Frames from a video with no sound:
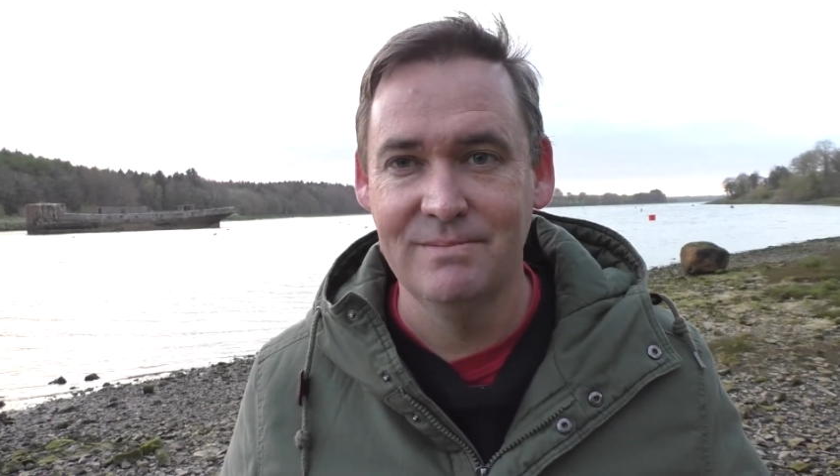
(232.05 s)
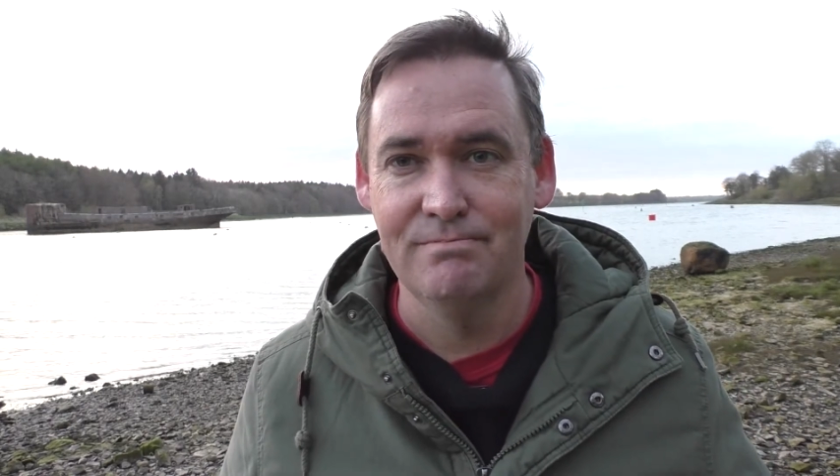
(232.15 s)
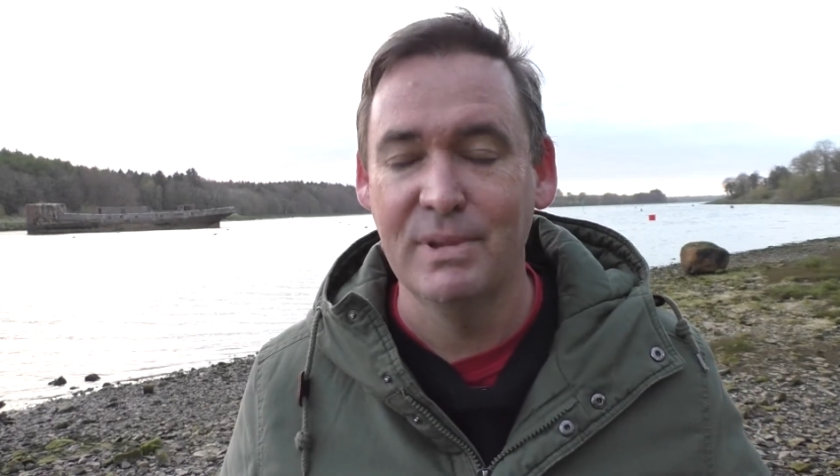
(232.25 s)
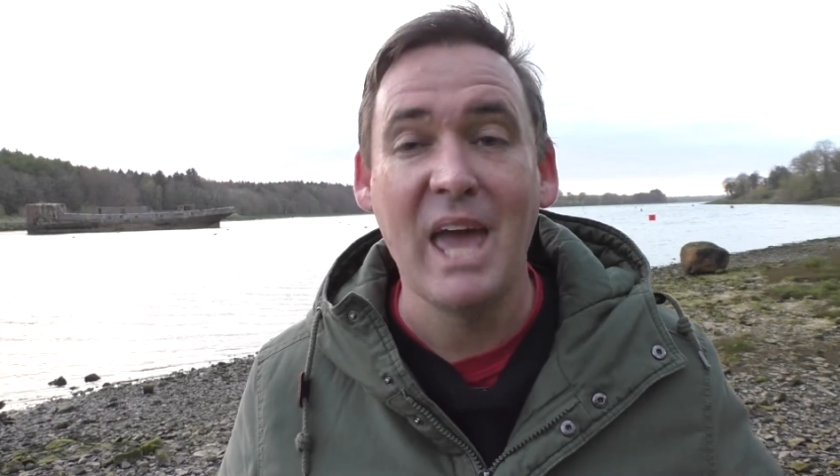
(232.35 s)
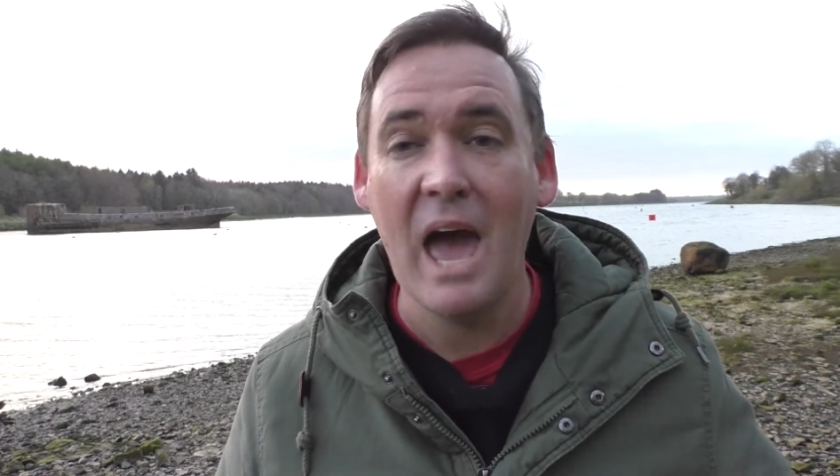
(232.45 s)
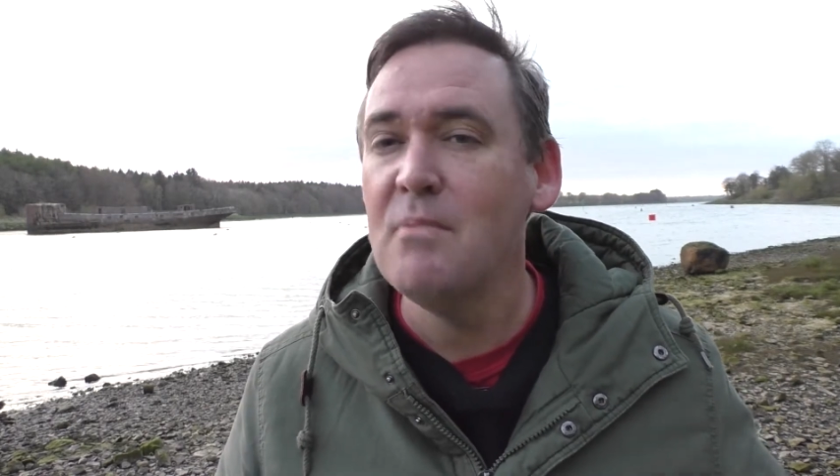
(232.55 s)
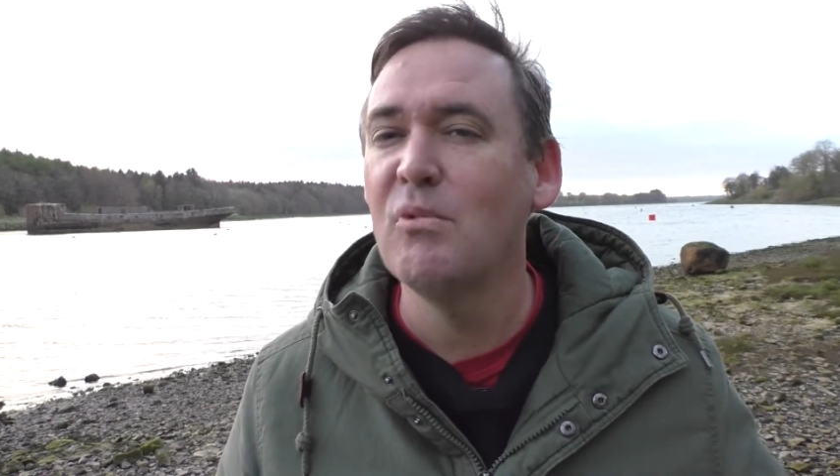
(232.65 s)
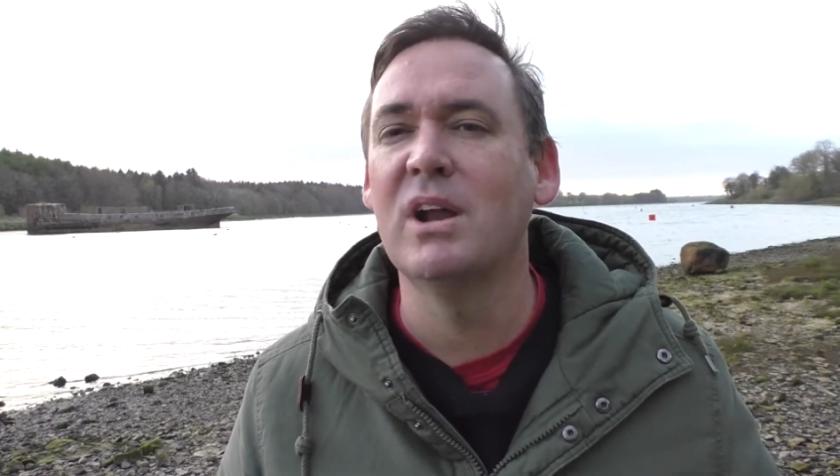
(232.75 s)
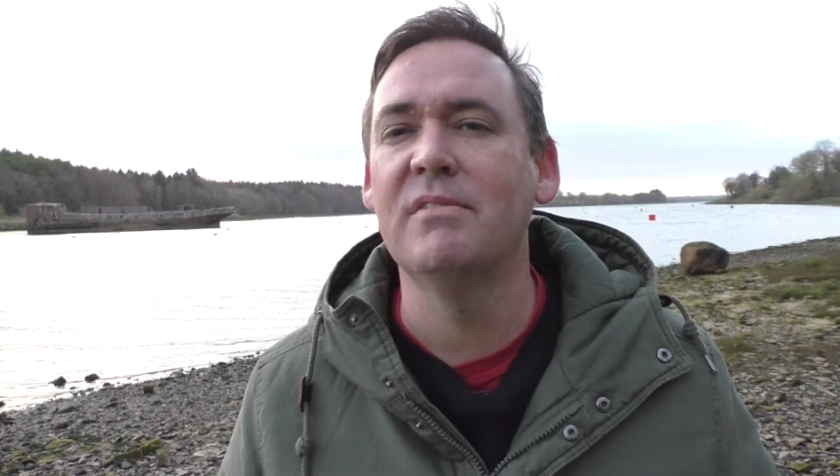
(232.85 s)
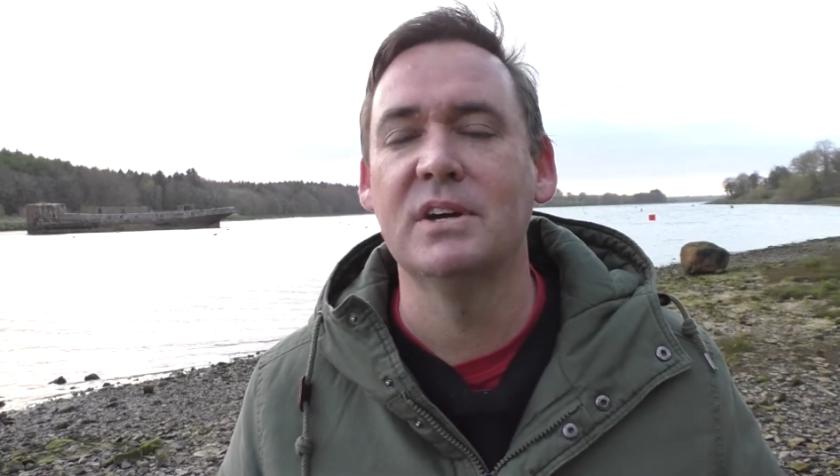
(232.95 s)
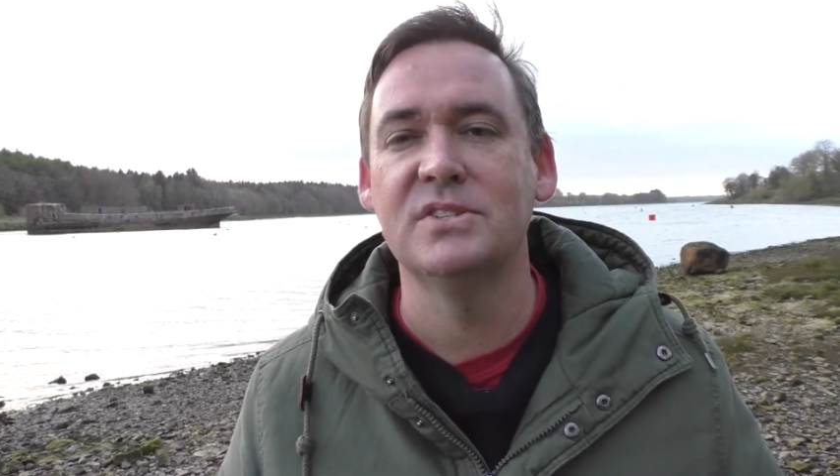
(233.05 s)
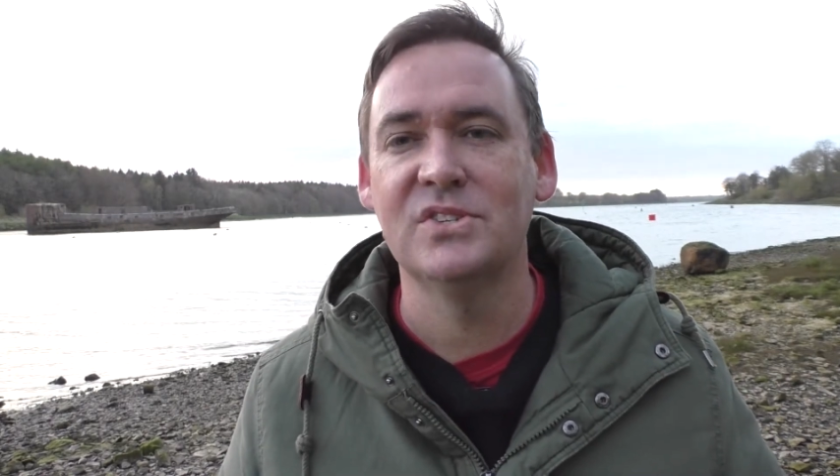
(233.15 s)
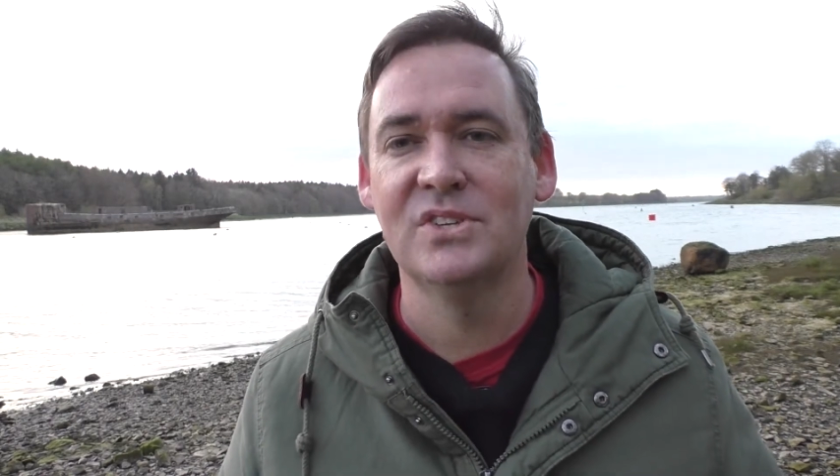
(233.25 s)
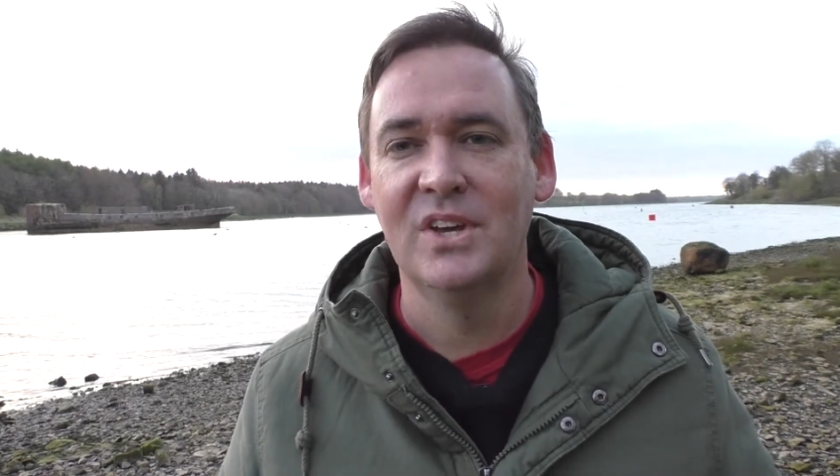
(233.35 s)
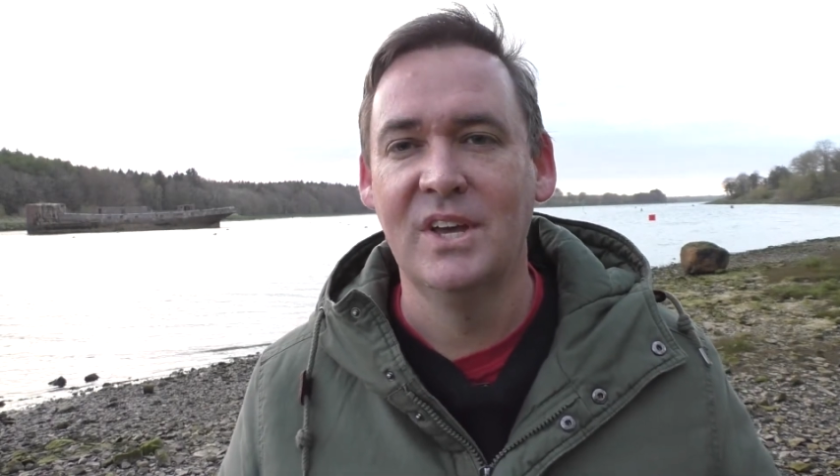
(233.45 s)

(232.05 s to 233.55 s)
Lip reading: became one of us,